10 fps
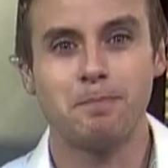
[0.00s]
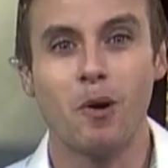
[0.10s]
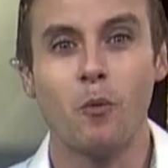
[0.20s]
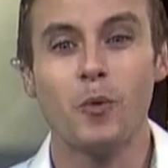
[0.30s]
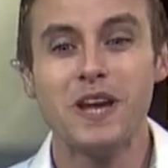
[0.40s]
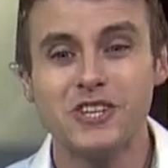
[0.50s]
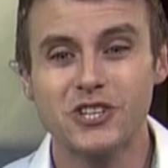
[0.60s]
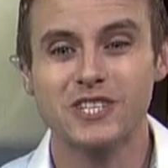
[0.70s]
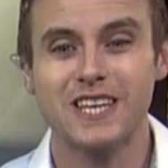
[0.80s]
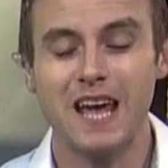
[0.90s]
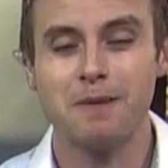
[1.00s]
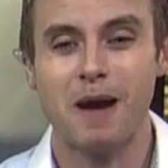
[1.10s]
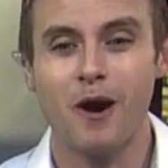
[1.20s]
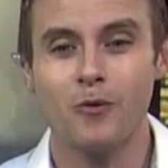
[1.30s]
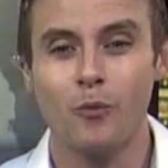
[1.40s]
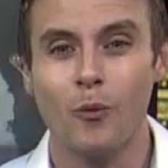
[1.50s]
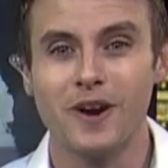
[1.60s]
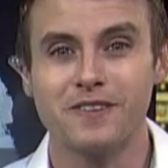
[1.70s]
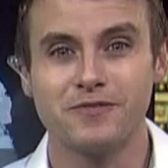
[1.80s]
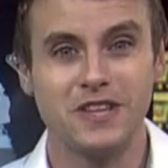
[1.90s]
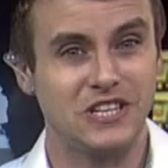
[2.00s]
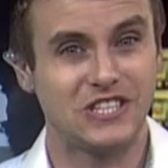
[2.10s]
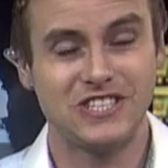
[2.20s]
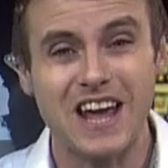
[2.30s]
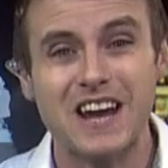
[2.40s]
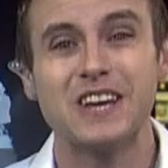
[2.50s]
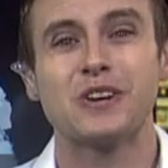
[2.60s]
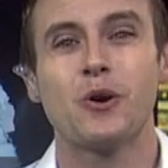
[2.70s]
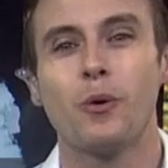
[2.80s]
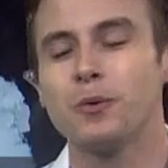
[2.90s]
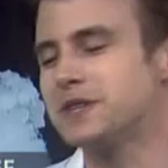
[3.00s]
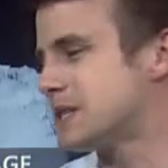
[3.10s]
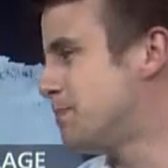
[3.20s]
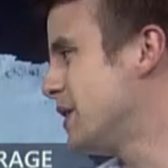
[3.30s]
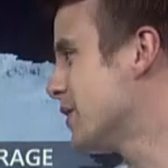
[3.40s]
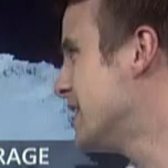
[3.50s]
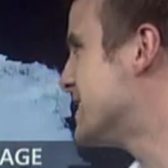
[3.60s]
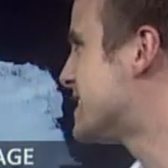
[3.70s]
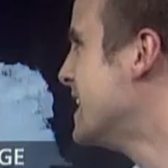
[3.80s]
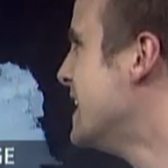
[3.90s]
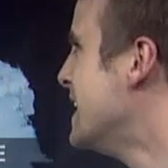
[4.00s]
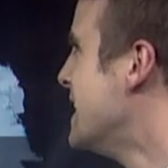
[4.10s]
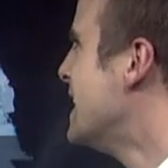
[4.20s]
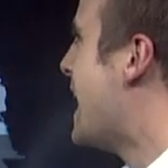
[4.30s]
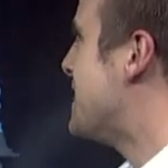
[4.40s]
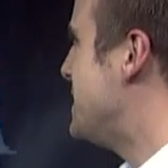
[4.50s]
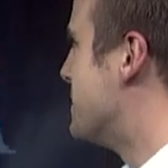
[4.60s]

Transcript: but we just came out one of the second coldest periods at the